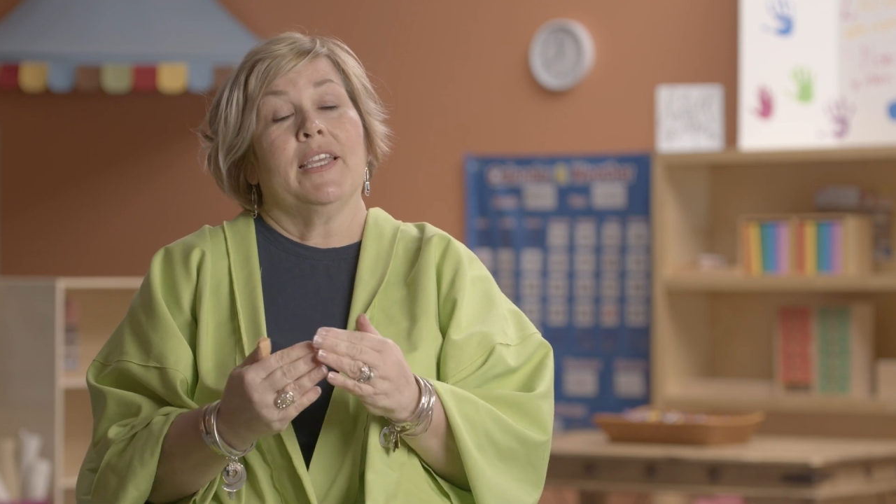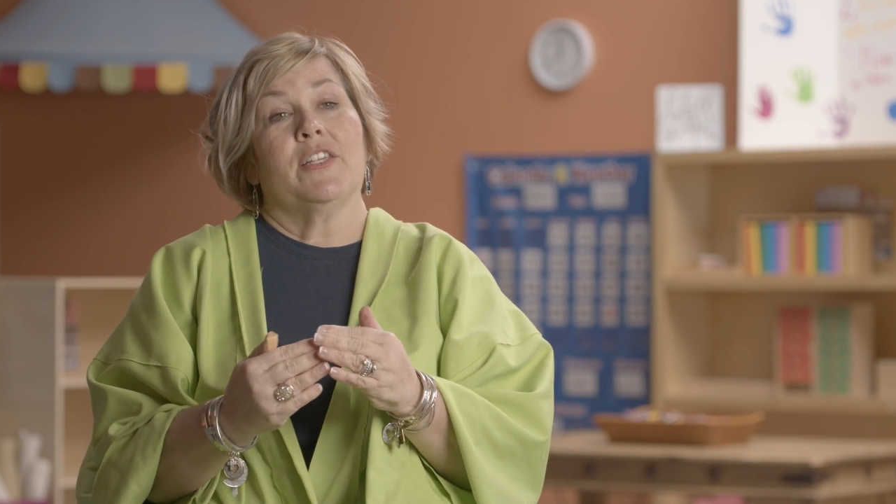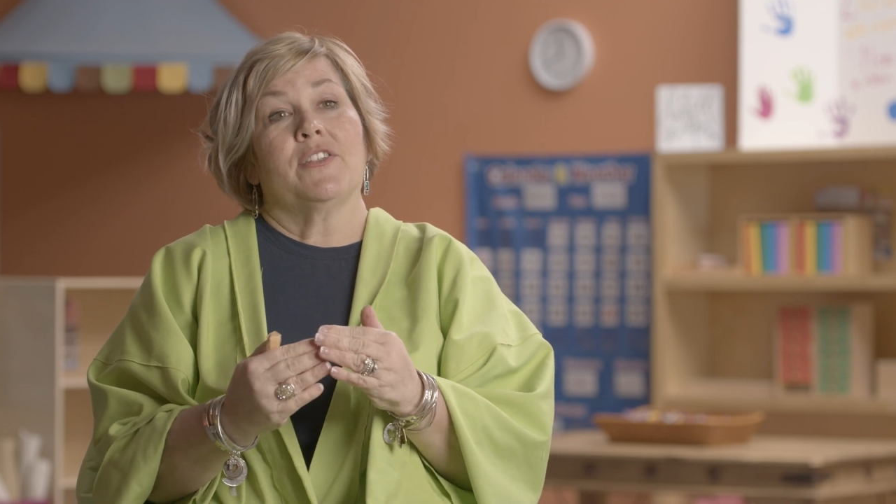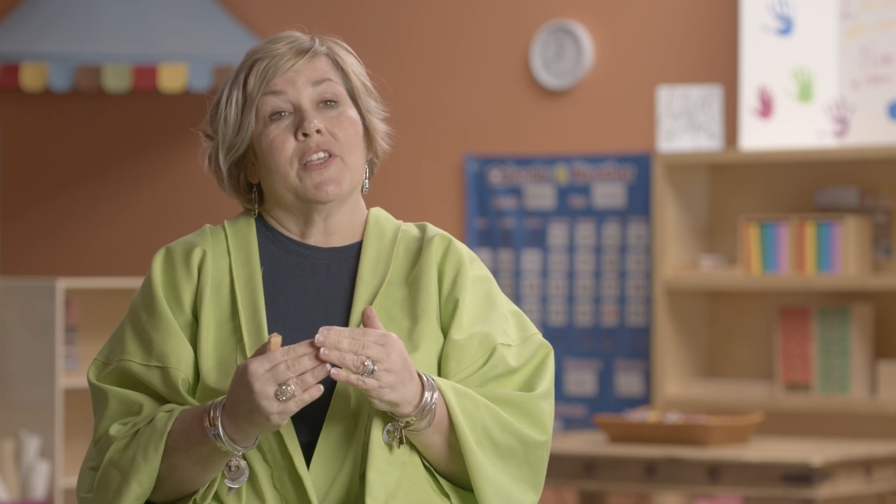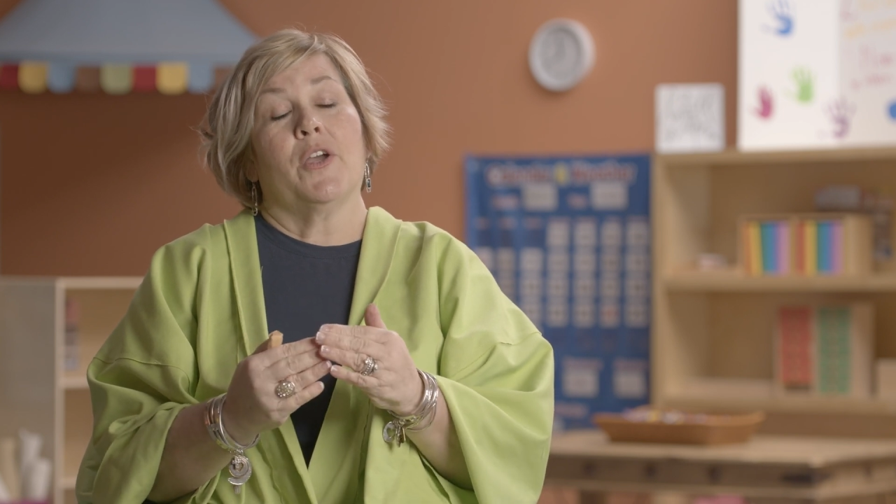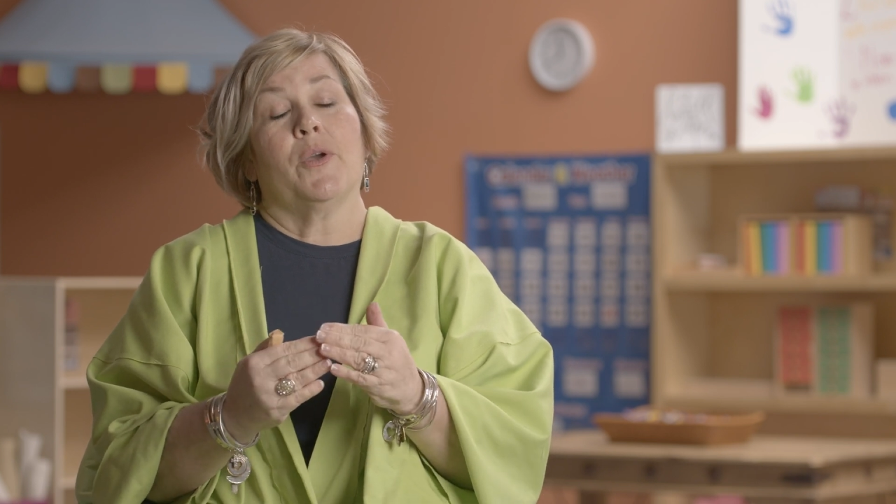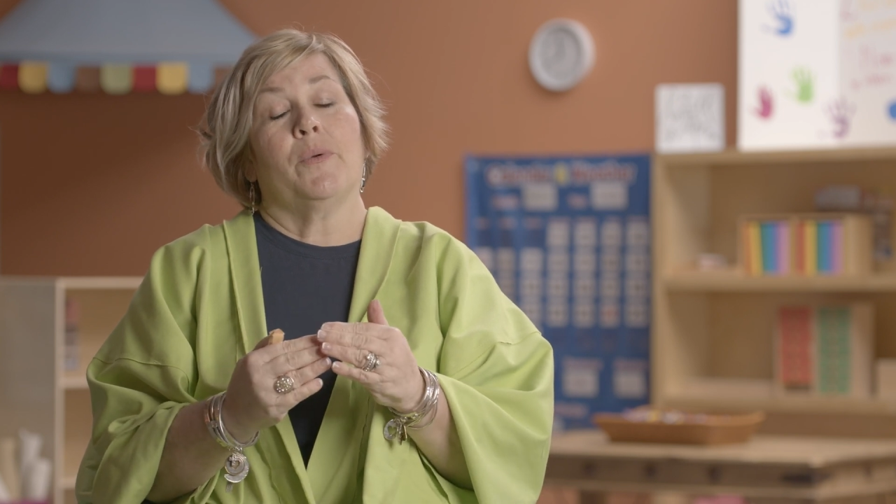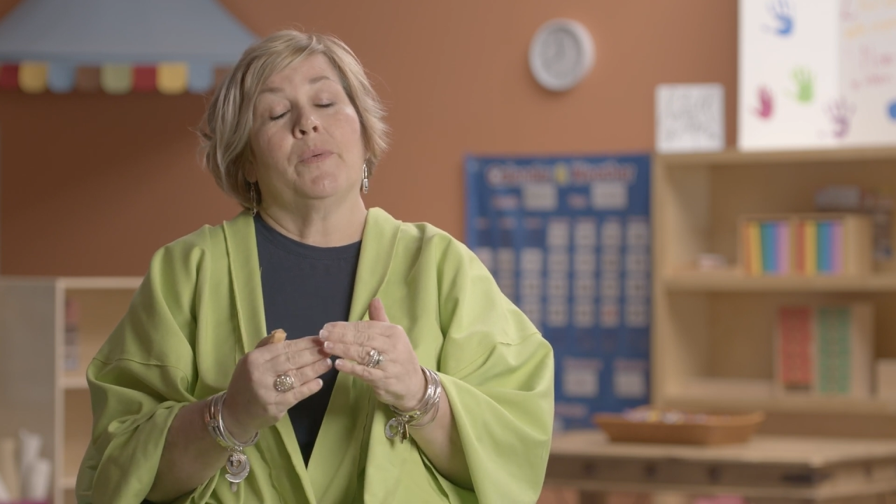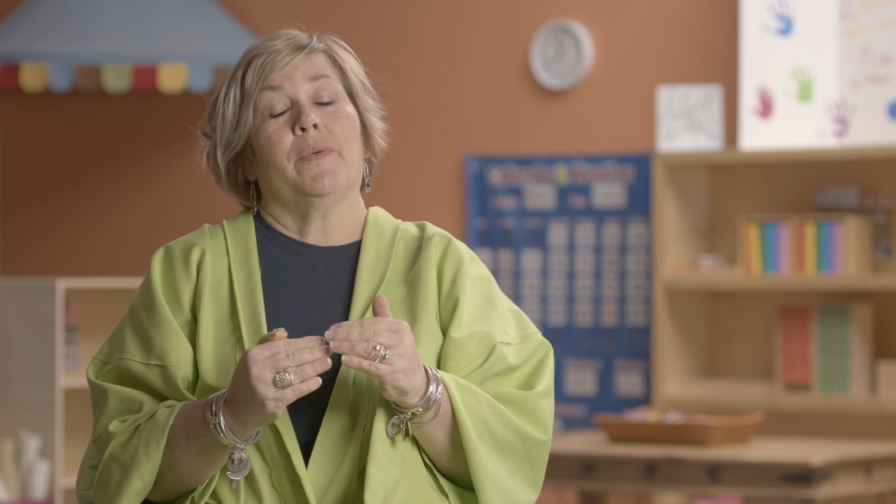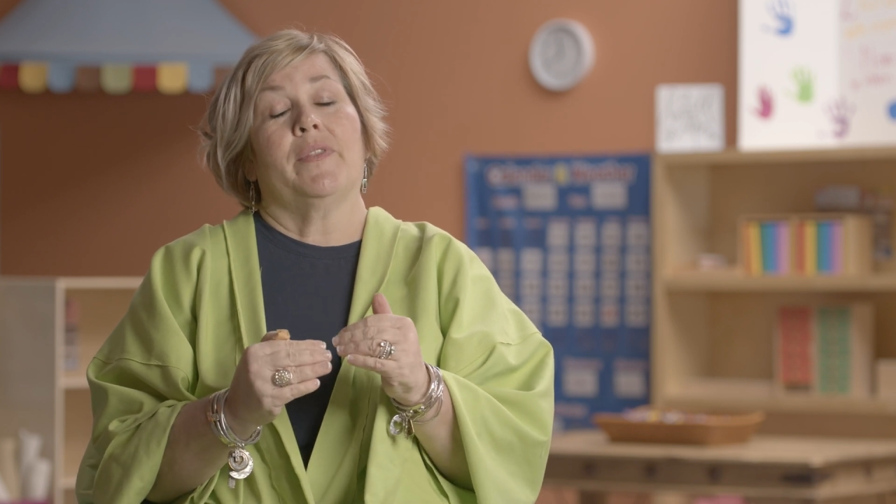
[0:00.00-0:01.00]

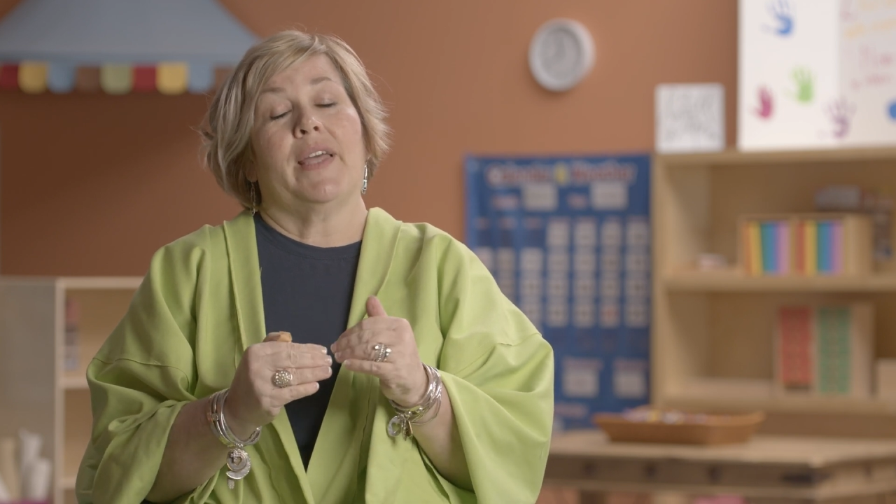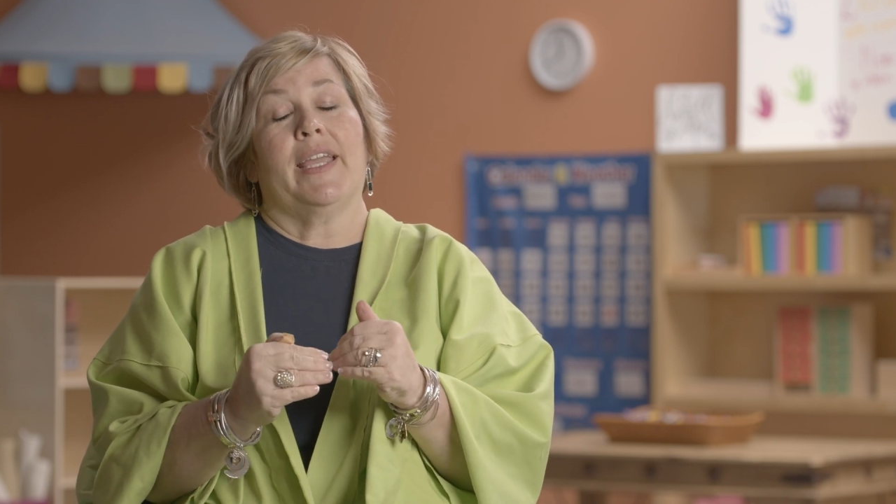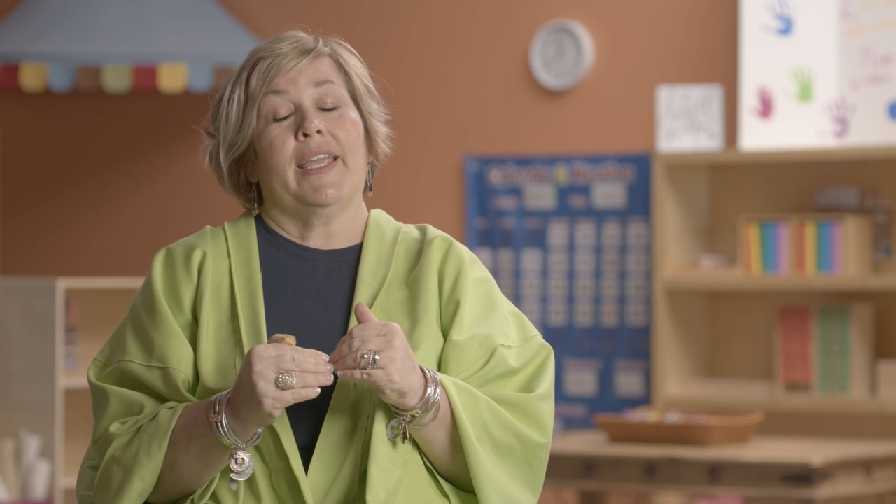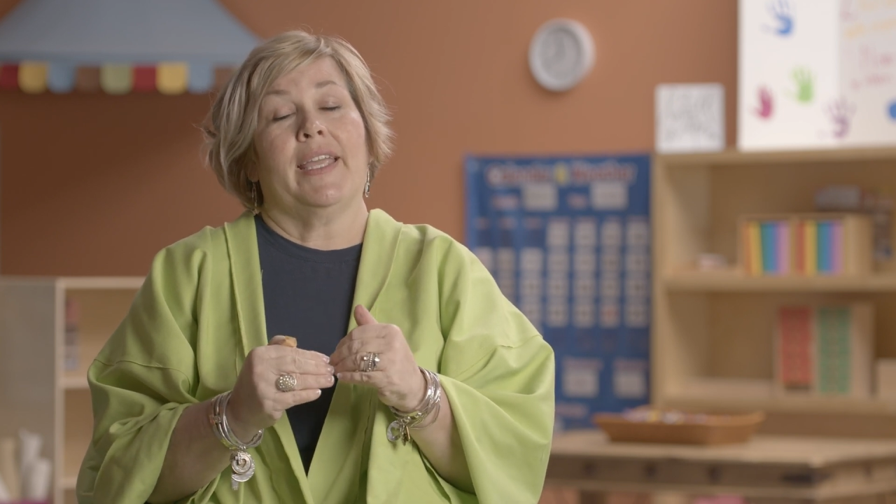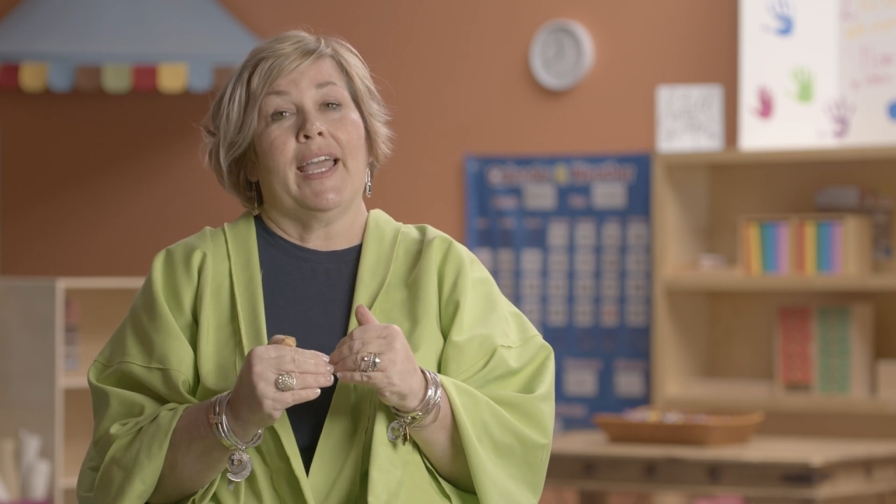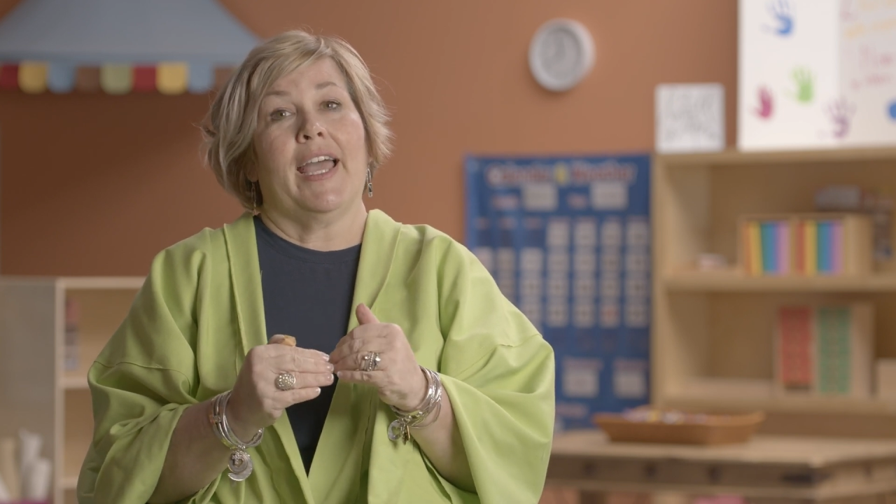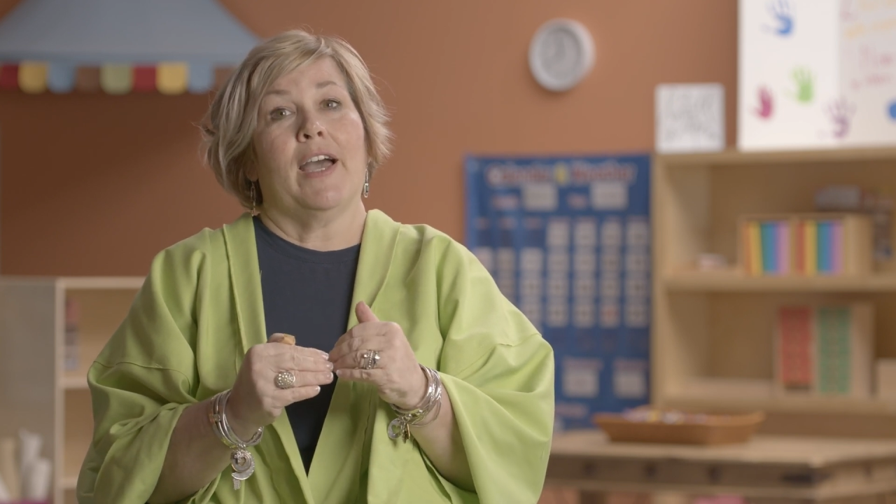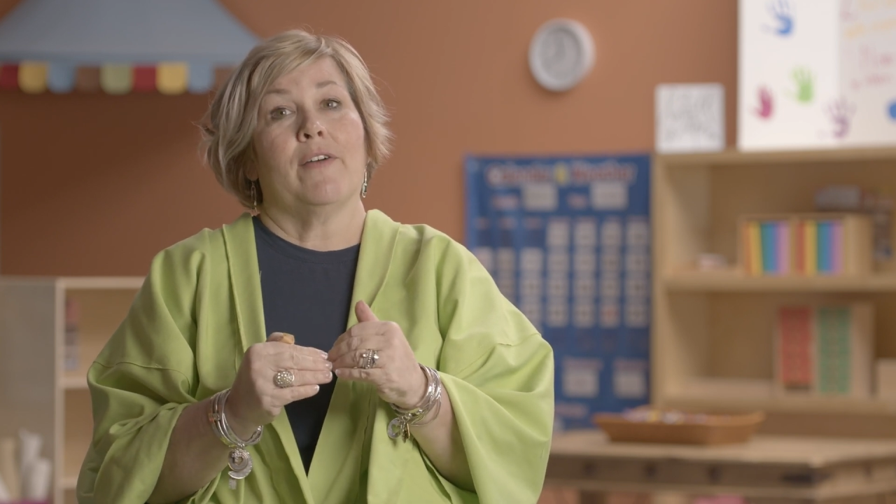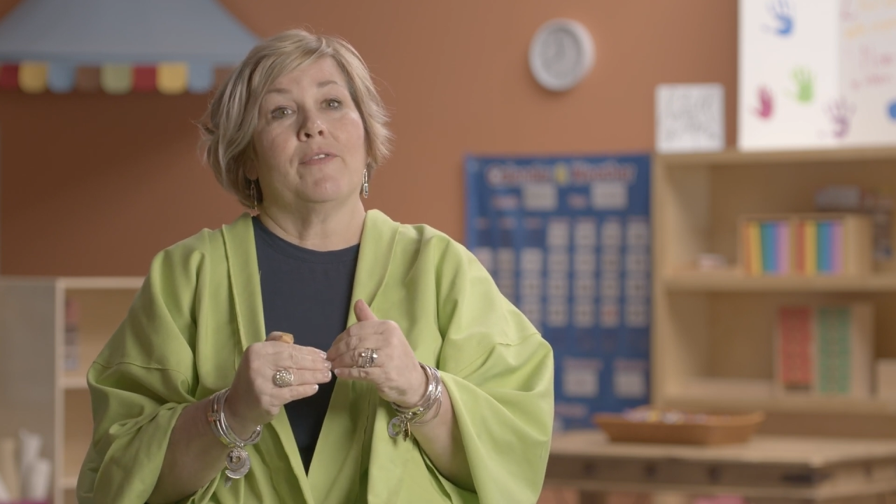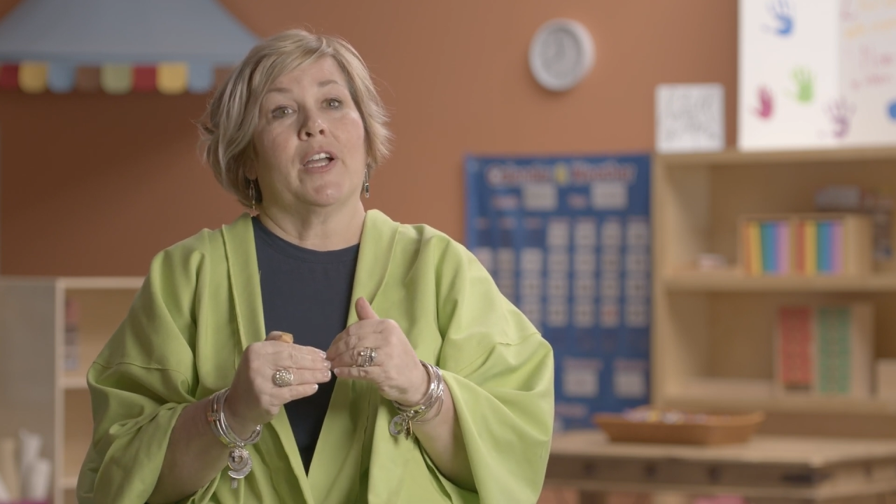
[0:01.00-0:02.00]
So they
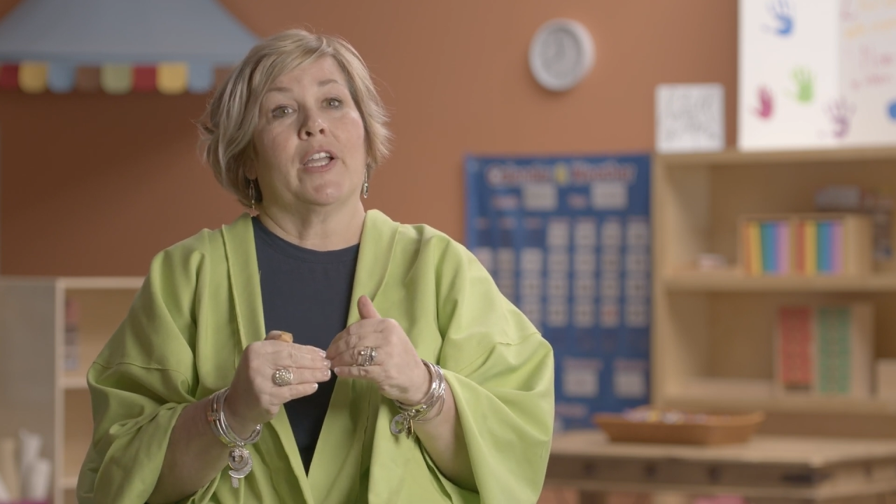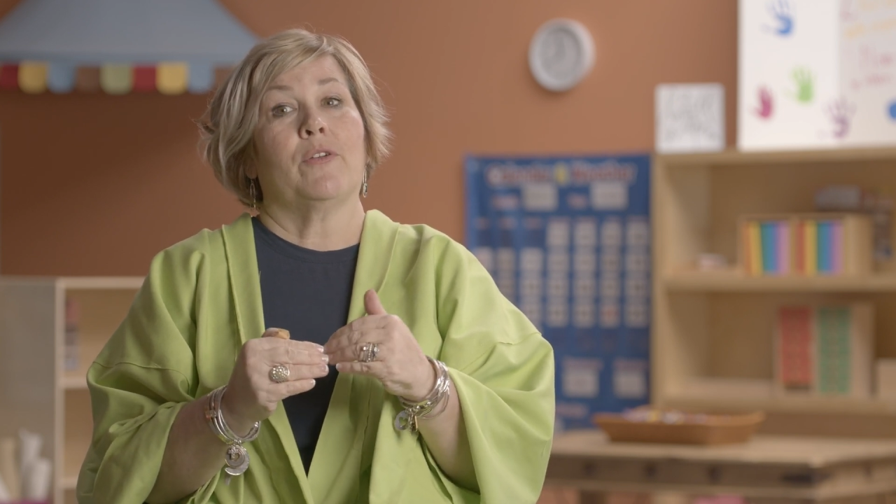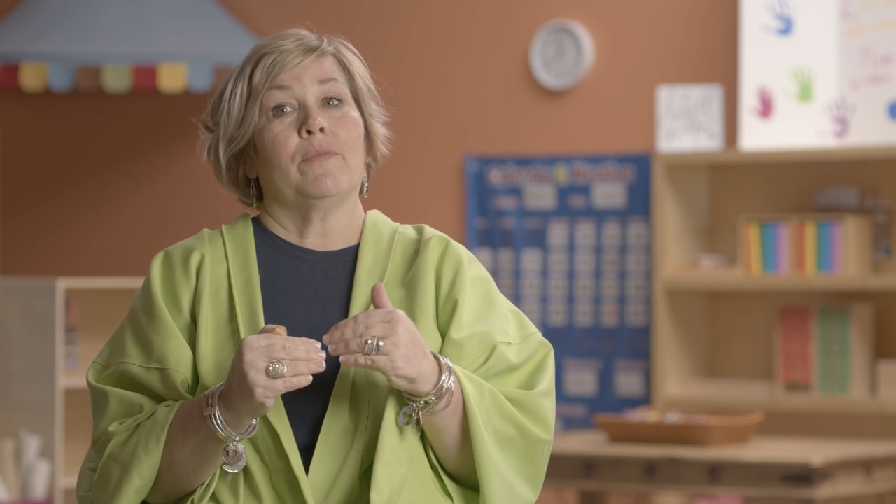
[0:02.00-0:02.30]
have a